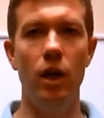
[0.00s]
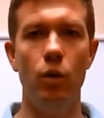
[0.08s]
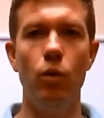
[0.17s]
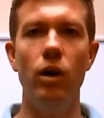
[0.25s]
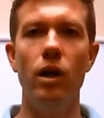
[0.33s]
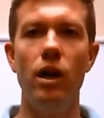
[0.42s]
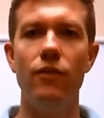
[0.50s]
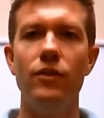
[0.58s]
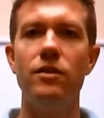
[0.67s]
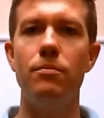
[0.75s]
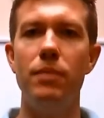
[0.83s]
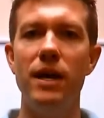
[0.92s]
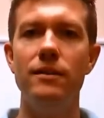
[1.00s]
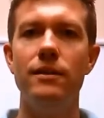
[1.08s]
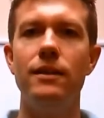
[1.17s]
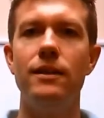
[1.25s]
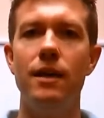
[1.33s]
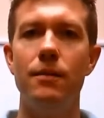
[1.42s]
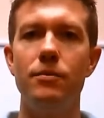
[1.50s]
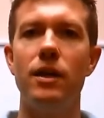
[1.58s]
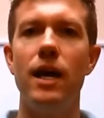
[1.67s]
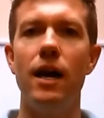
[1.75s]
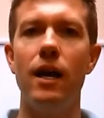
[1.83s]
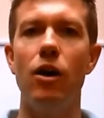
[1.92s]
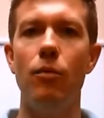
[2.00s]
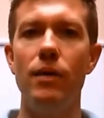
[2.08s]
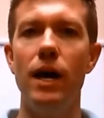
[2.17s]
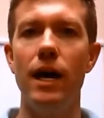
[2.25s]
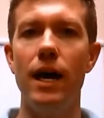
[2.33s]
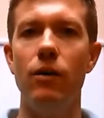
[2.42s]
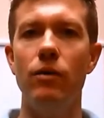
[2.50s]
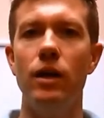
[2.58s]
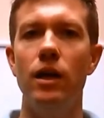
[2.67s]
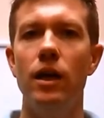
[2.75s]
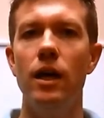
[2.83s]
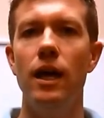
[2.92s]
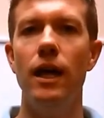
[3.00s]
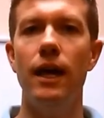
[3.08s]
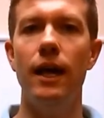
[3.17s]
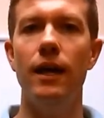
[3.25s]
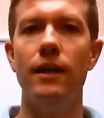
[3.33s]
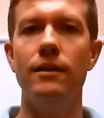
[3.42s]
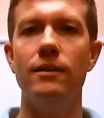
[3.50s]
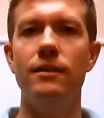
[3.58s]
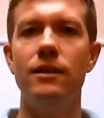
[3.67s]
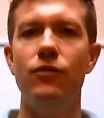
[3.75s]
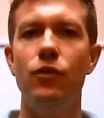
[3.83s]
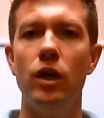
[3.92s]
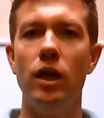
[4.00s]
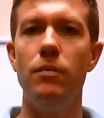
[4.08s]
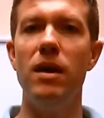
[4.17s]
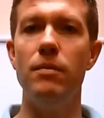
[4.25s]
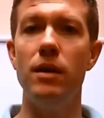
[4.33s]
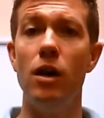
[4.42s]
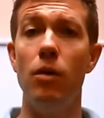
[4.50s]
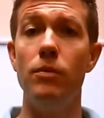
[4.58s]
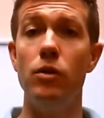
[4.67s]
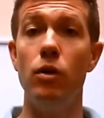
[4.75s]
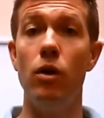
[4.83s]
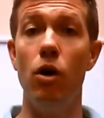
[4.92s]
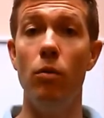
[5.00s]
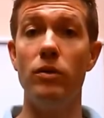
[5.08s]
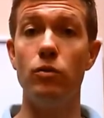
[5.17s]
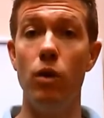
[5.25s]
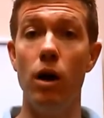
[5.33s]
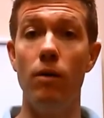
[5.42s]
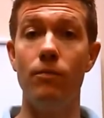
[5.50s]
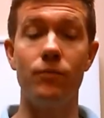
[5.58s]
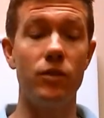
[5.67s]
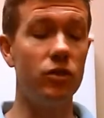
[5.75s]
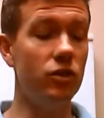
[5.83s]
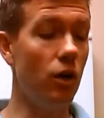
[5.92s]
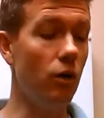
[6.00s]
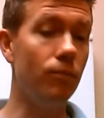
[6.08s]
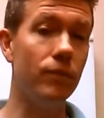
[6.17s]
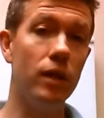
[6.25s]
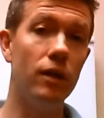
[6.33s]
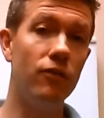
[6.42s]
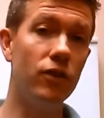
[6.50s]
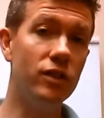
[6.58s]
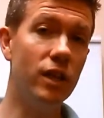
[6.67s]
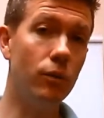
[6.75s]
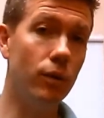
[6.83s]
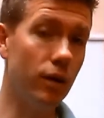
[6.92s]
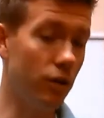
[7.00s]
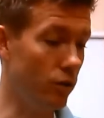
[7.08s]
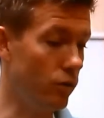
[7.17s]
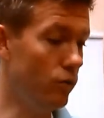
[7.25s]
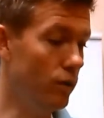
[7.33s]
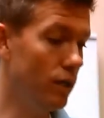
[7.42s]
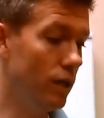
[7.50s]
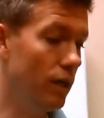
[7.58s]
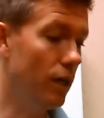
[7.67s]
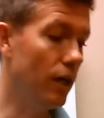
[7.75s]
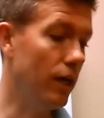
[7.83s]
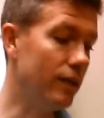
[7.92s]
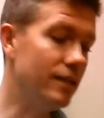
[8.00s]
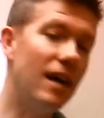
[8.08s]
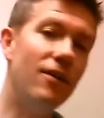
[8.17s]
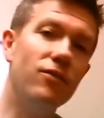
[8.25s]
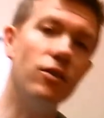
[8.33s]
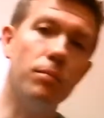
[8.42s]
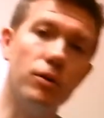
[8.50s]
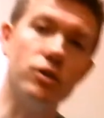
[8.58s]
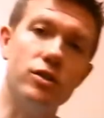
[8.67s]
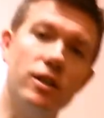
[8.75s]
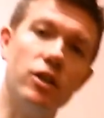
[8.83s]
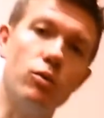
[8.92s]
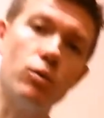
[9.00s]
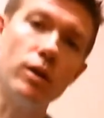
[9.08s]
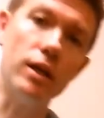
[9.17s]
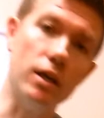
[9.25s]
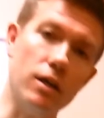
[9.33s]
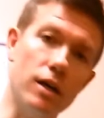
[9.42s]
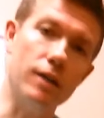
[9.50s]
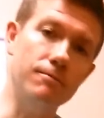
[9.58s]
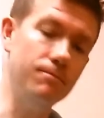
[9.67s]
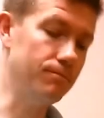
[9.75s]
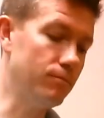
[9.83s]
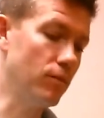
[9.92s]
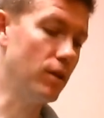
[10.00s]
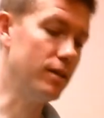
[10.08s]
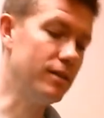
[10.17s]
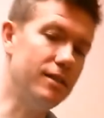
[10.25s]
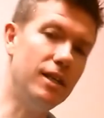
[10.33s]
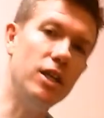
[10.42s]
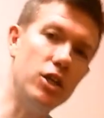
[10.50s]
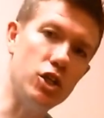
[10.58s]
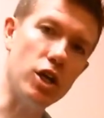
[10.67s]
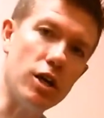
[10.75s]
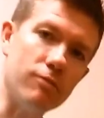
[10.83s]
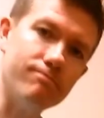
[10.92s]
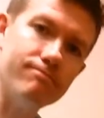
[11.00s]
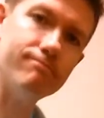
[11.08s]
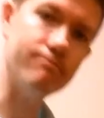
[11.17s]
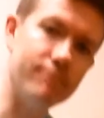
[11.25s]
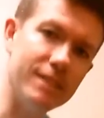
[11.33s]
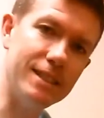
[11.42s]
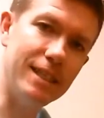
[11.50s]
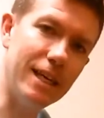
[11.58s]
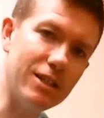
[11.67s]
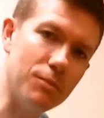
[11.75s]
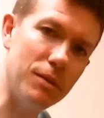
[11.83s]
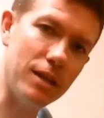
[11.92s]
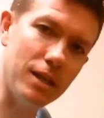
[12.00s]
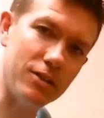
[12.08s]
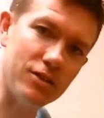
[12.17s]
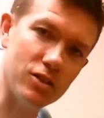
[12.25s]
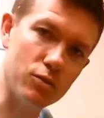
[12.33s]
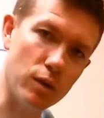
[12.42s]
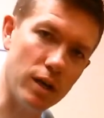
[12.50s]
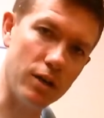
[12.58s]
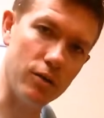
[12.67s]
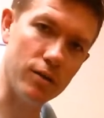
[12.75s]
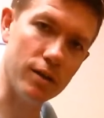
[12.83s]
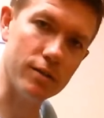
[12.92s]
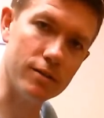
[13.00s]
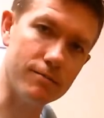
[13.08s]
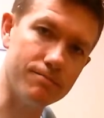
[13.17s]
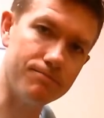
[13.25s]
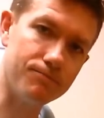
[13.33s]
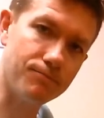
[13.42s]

We're going to cover some basic tips on how to help that out and see if we can maybe help you at home as well. So, first thing we're going to do is have the person that you're working on sit in a chair. Sitting is going to be the easiest way to do this.